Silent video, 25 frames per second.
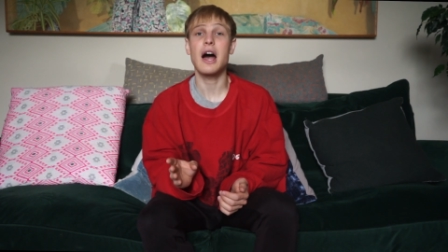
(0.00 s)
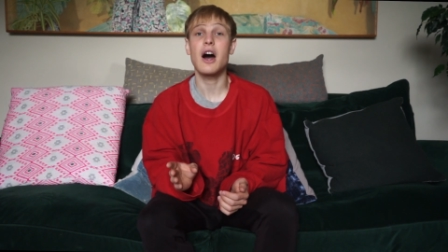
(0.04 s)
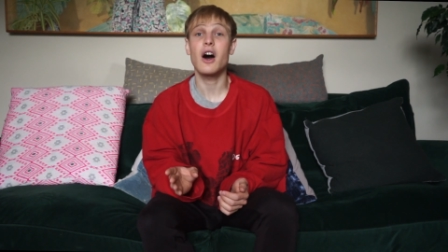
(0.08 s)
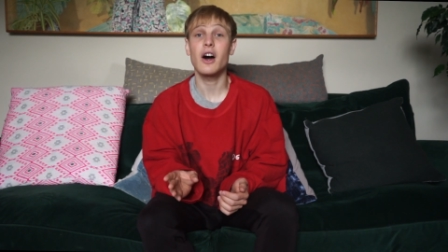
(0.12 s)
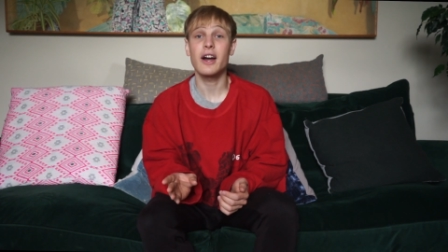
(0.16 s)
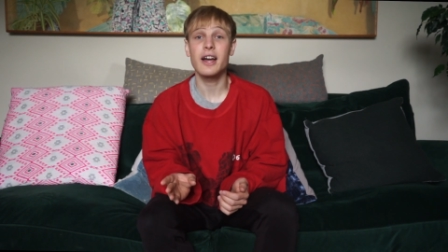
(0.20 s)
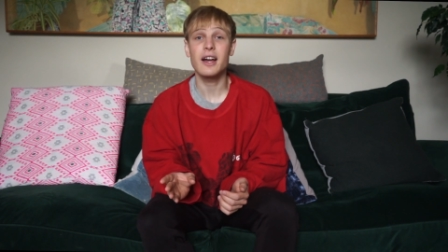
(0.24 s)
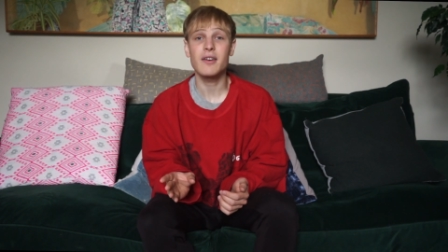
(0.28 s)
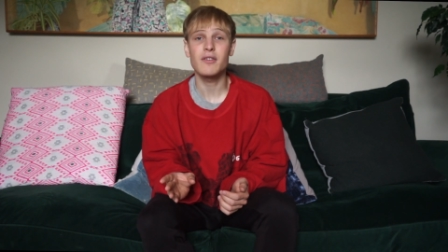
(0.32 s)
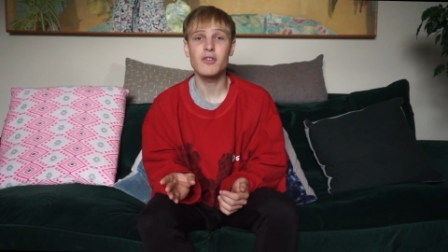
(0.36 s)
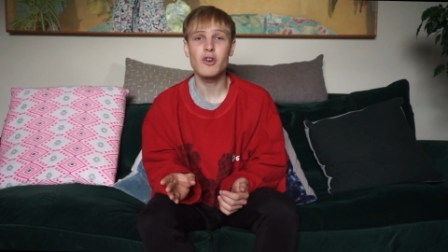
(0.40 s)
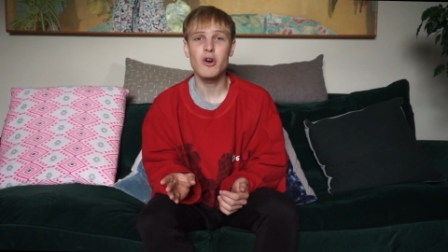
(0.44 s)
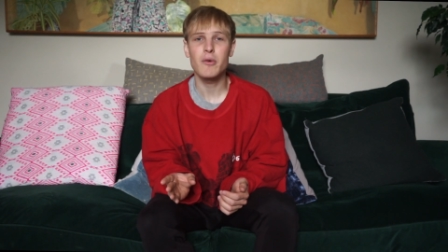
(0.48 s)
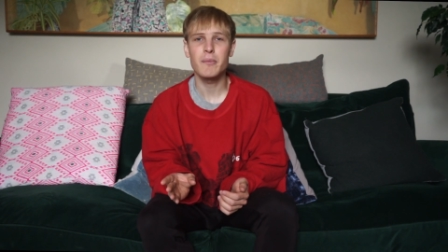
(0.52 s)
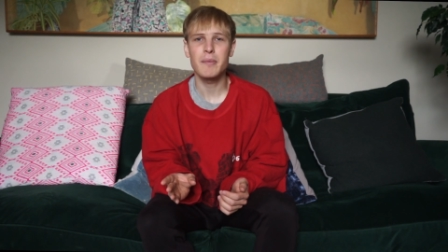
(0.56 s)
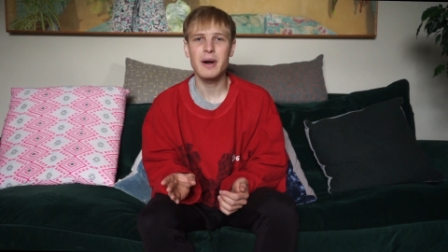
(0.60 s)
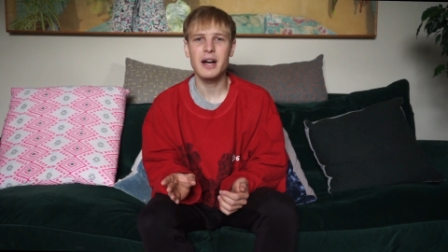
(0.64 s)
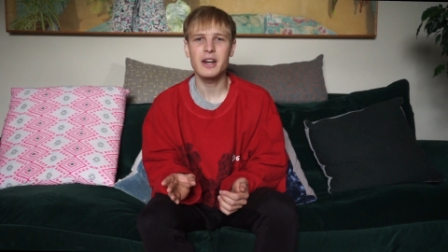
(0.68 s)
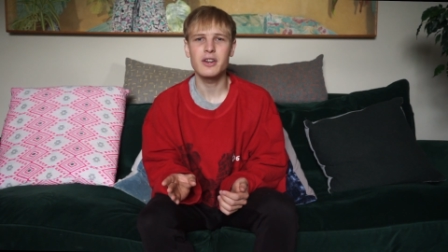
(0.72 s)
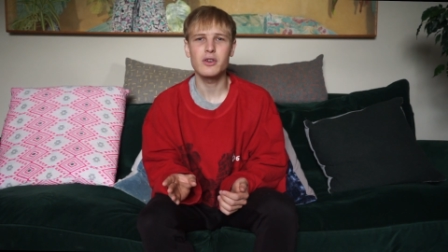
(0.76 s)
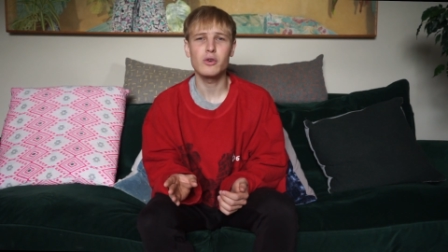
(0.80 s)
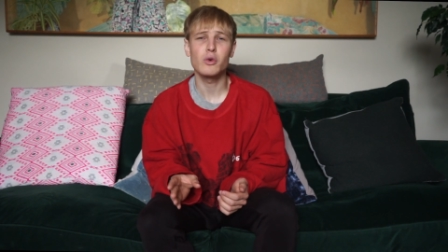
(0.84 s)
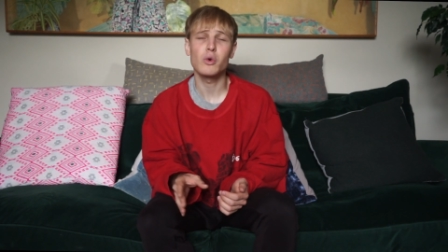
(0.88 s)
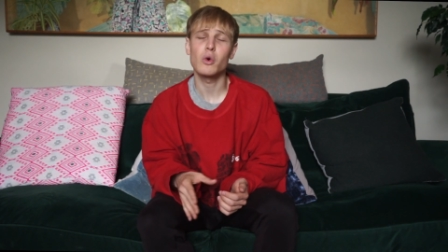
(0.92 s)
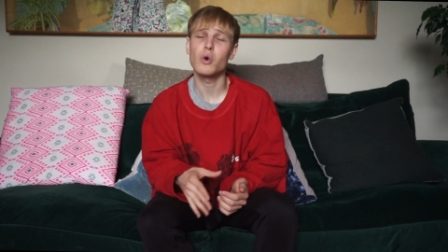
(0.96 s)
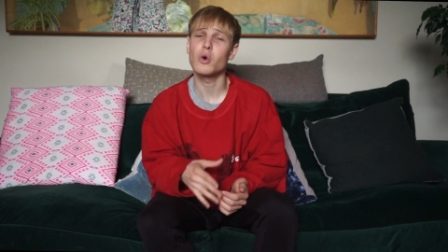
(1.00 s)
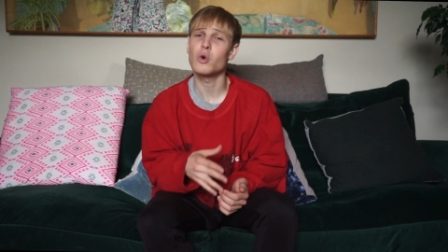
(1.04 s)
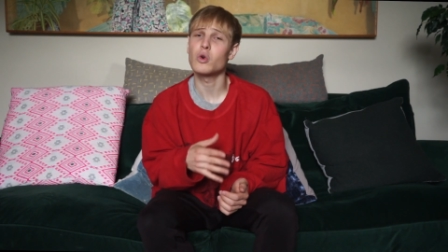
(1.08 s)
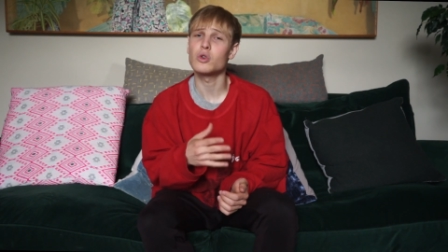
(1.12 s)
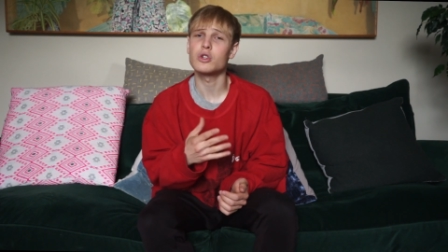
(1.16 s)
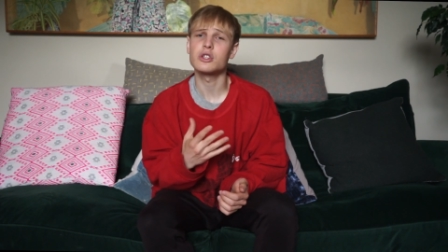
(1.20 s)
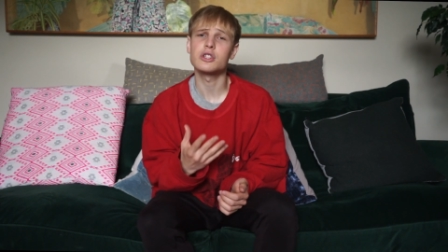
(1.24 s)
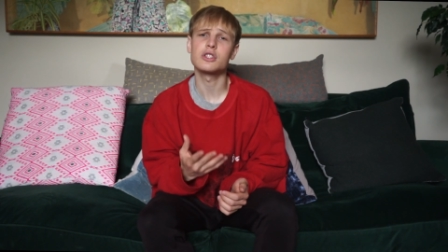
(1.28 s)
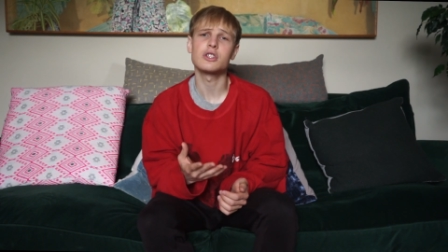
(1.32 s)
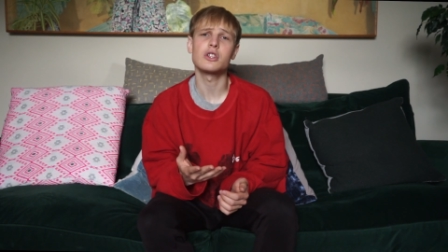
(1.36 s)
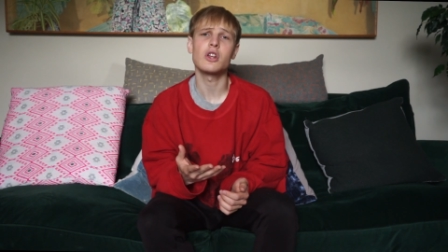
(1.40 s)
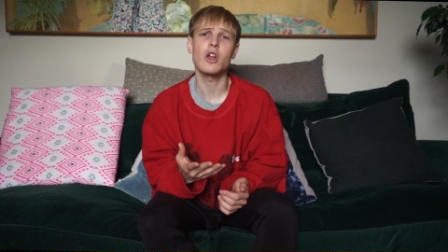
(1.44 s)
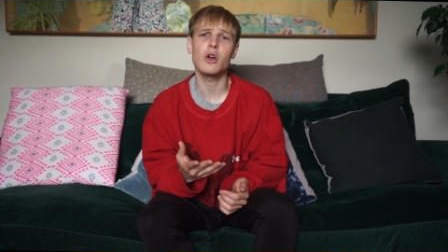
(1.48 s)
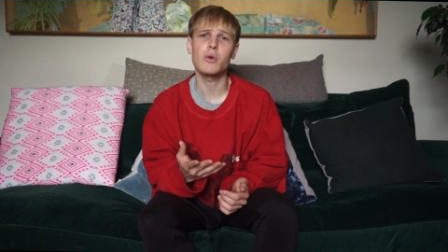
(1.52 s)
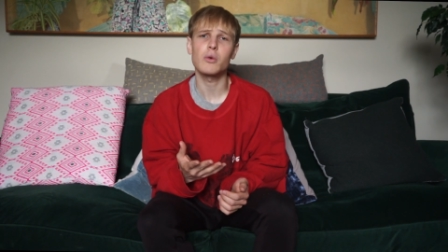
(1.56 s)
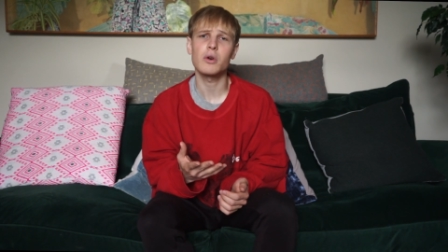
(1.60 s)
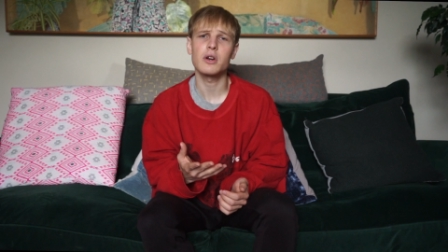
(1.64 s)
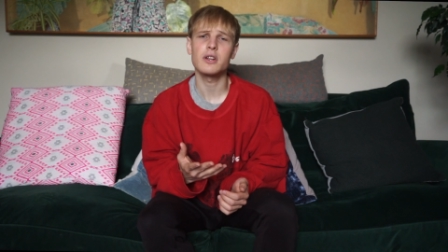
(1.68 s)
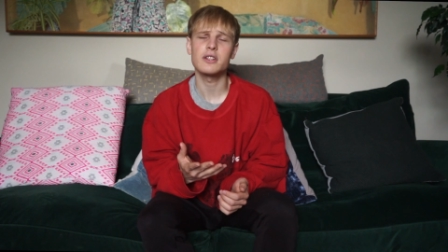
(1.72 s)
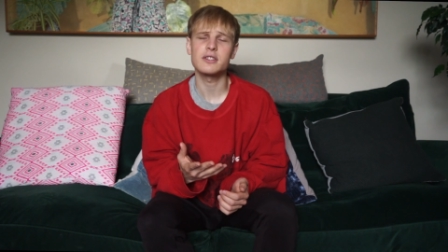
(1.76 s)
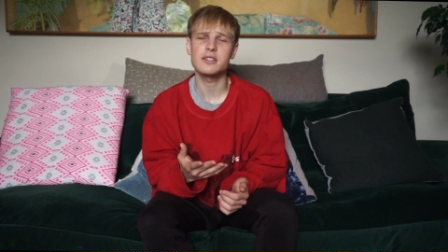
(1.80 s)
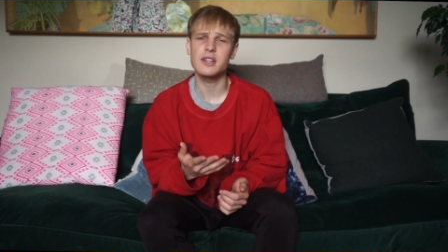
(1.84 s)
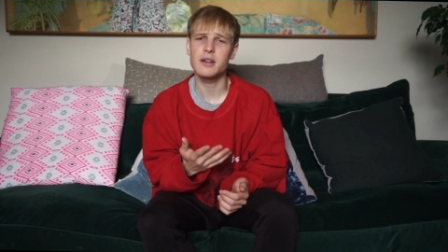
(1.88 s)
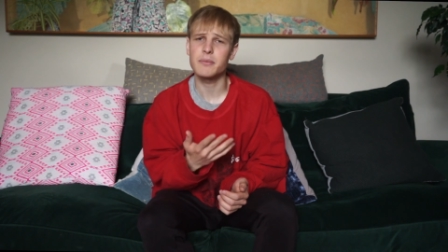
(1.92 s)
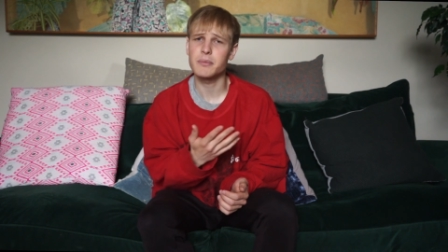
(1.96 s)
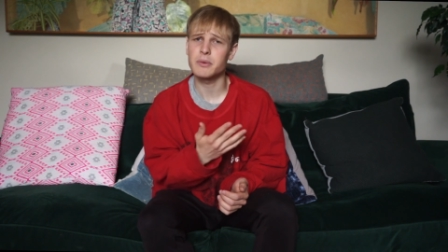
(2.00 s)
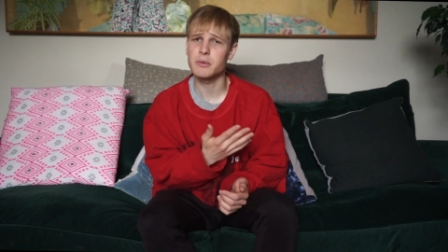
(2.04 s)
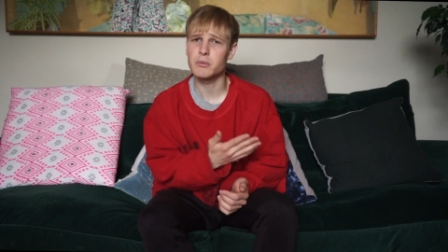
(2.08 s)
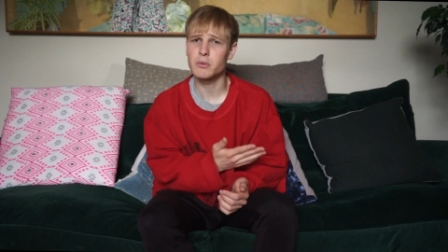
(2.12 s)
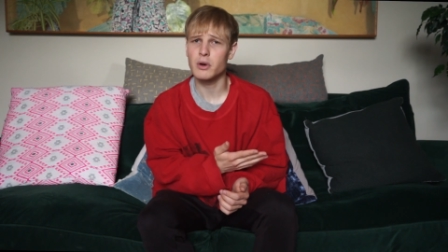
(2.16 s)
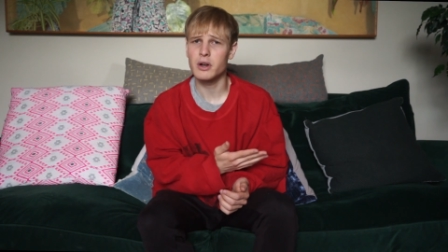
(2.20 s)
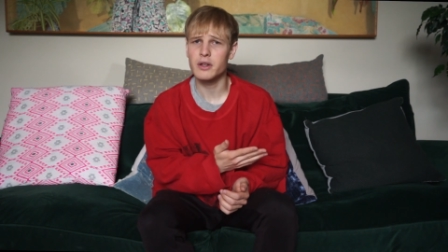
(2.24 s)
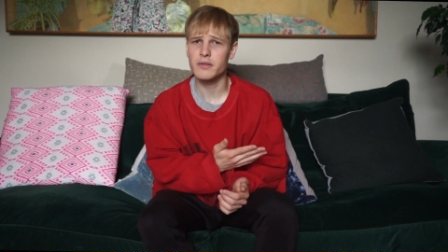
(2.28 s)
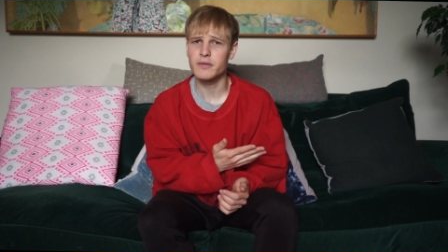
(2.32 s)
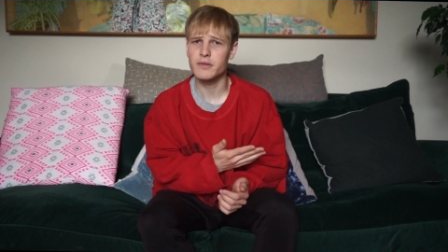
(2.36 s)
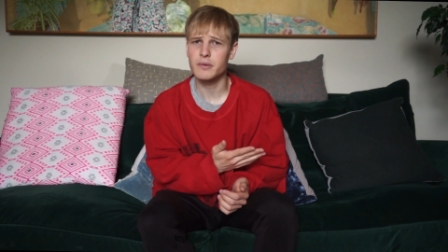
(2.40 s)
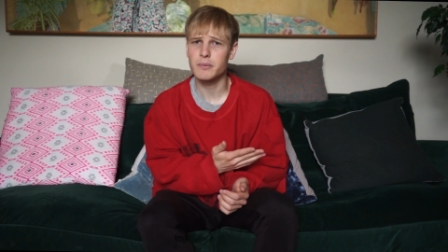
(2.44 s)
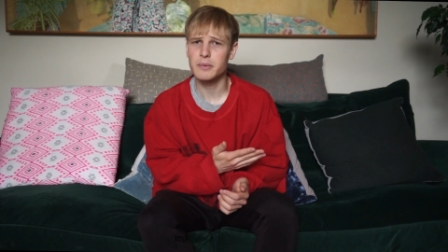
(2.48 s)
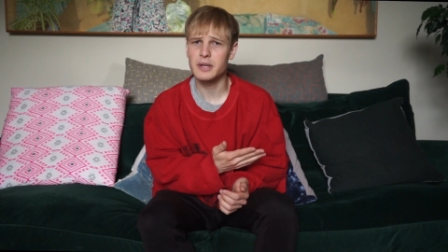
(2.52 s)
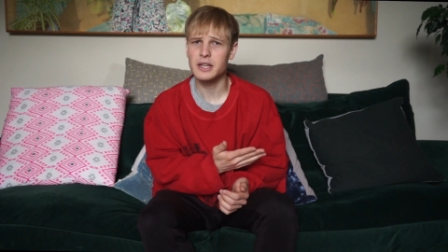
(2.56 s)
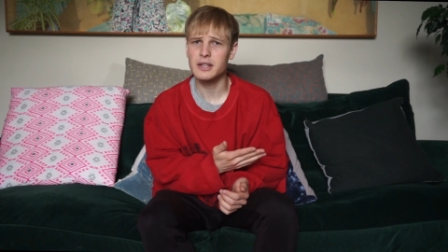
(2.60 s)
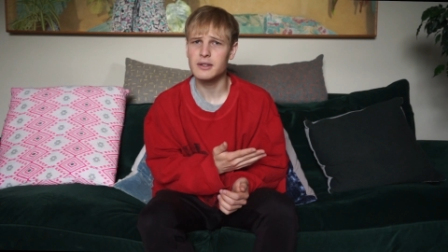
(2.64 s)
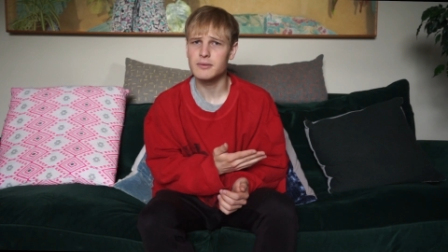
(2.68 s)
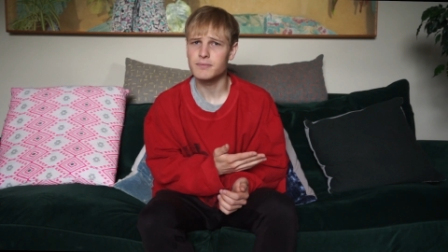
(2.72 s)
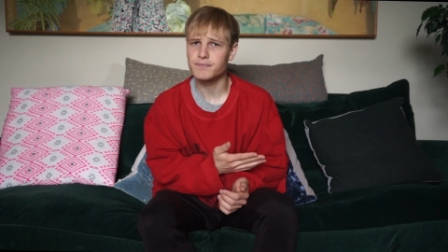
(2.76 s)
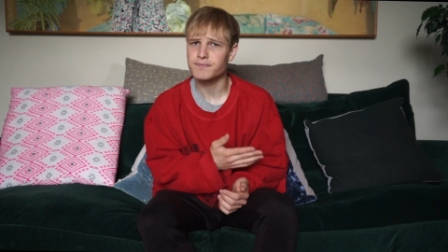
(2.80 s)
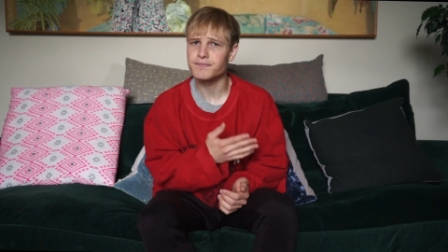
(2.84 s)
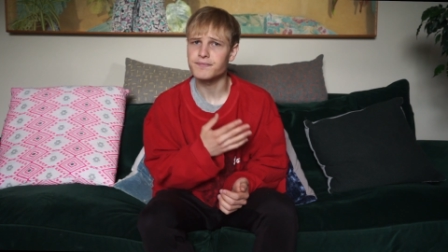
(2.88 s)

I have got manual or just slot runners that have been running for me.